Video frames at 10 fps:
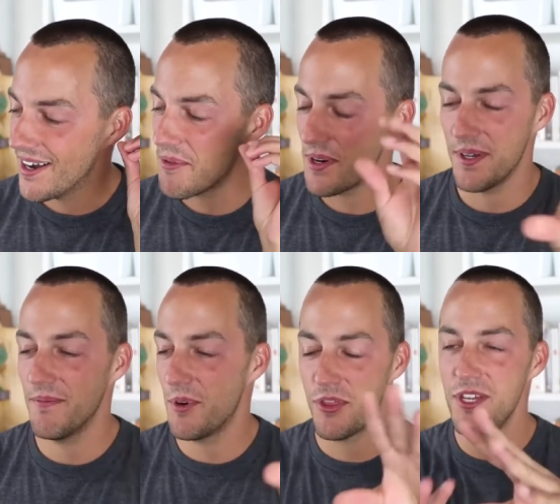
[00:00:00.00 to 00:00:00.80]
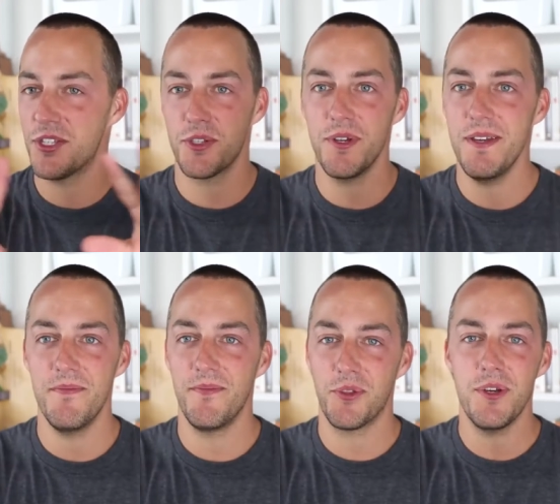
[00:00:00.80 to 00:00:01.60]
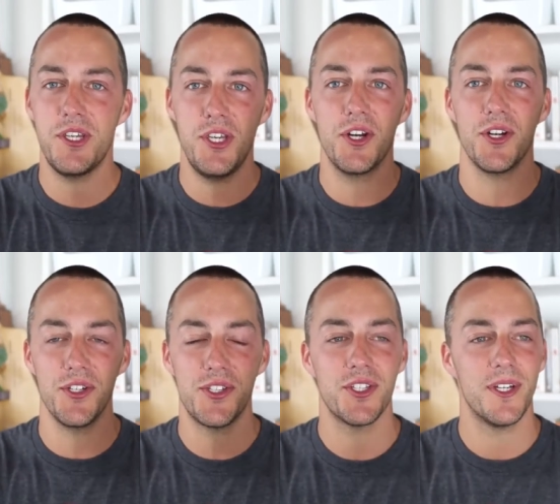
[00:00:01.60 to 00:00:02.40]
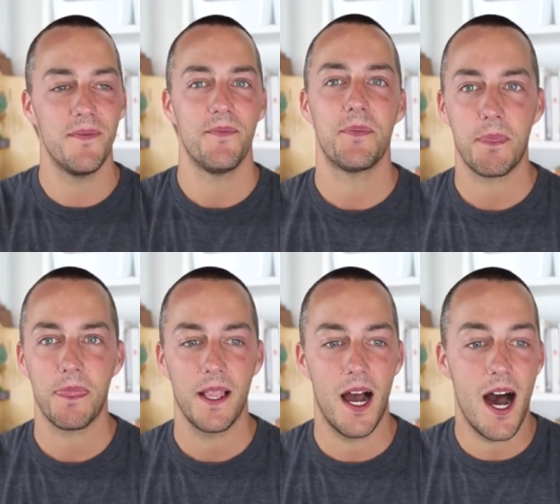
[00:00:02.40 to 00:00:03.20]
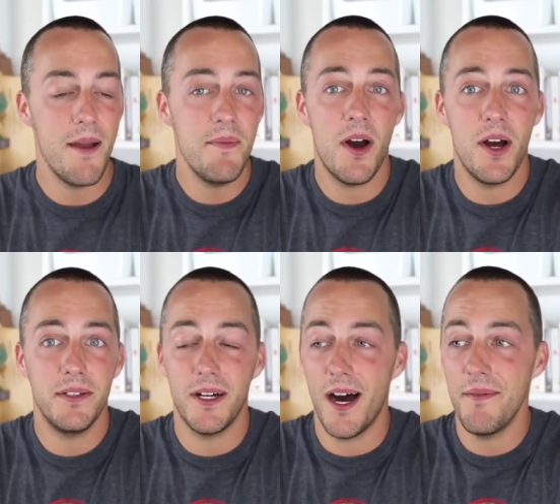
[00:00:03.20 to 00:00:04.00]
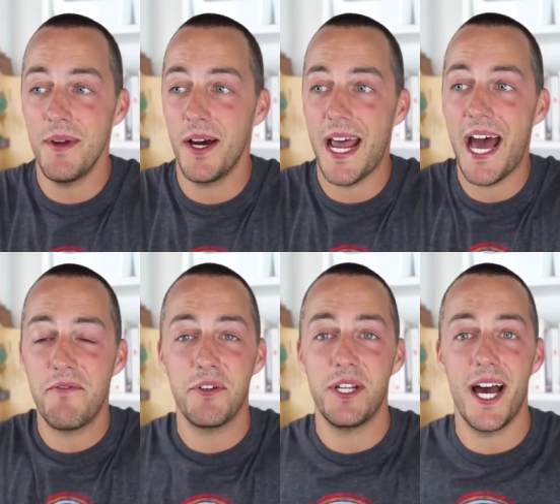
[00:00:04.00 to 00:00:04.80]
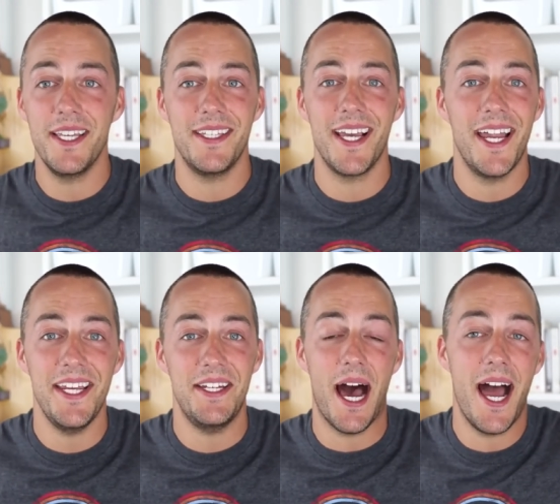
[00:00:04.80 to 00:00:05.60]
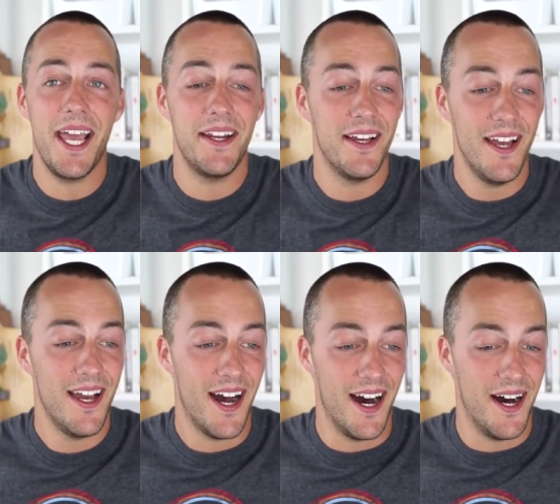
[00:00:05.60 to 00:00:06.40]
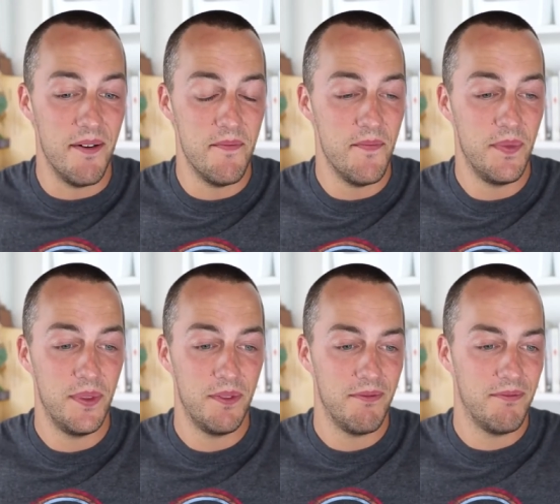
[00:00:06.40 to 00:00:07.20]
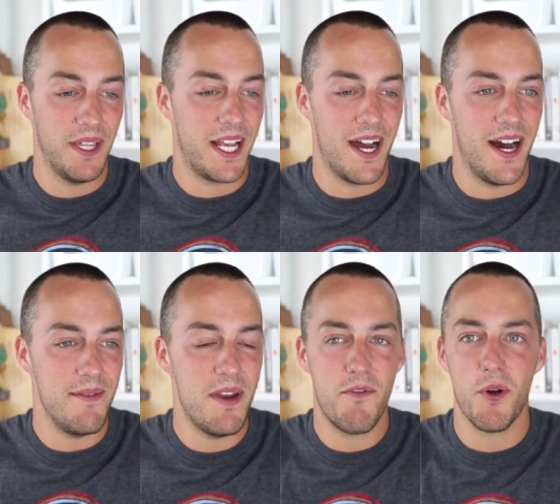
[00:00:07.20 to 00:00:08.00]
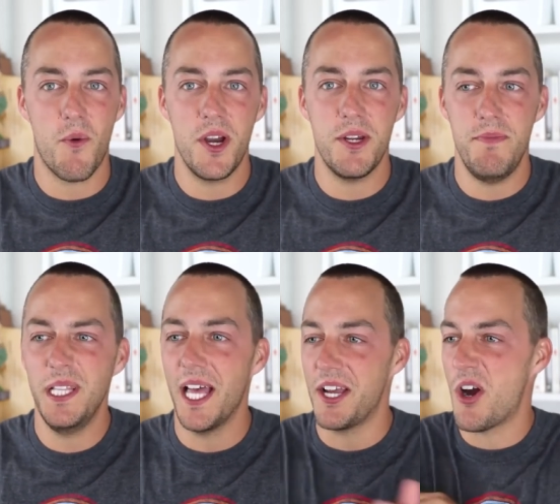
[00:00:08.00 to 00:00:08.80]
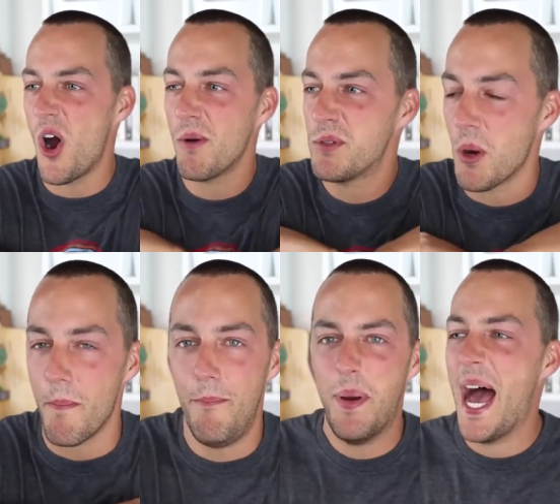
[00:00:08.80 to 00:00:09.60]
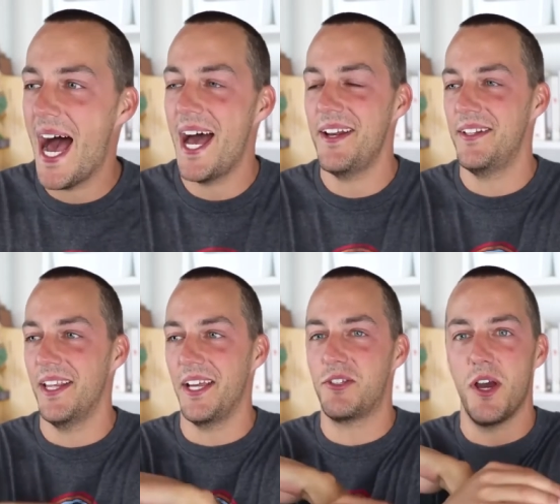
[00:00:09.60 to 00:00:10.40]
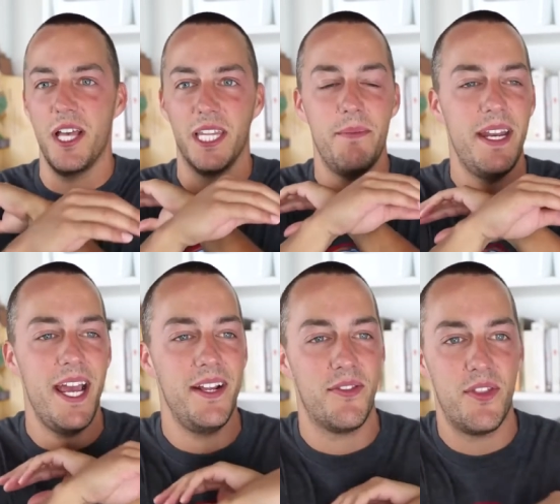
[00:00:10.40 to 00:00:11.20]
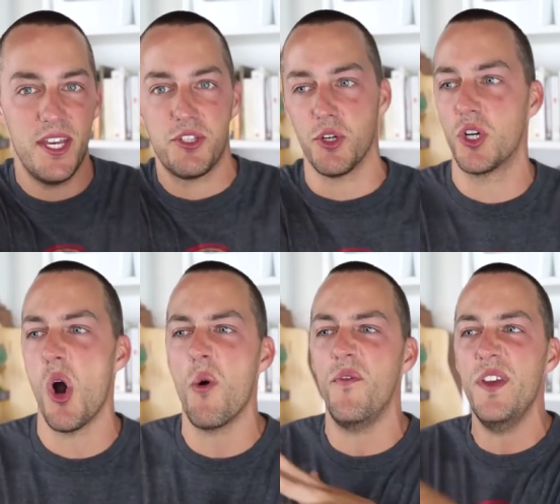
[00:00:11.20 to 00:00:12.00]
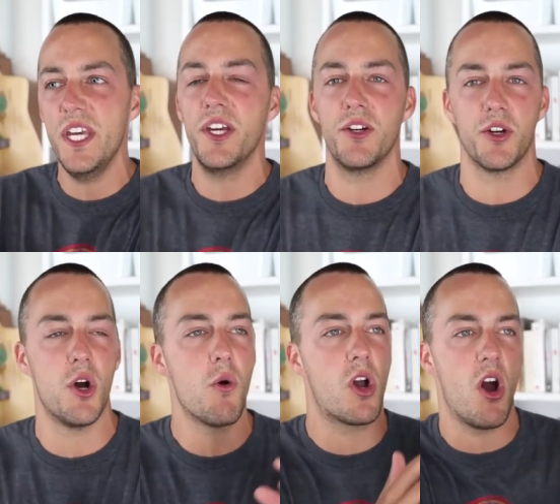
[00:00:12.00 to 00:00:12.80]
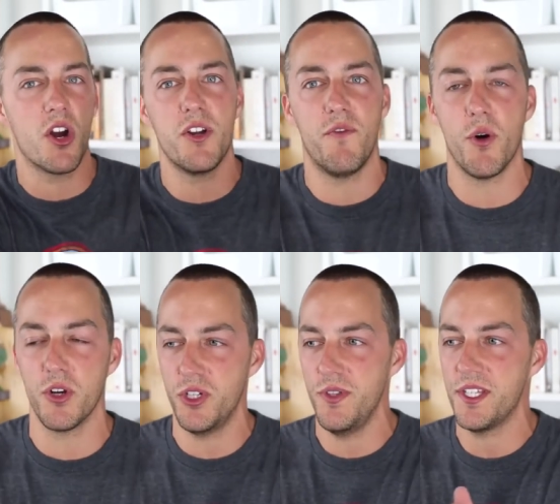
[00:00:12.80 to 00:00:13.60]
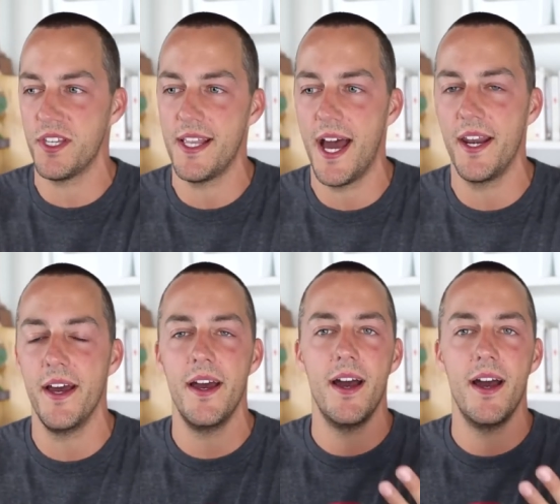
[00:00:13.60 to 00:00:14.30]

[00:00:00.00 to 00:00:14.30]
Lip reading: I want, with these three cures, I'm not advertising any diet. Like, I'm never one to be like, carbs are bad, like to eliminate this or go vegan or go carnivore or do this and that.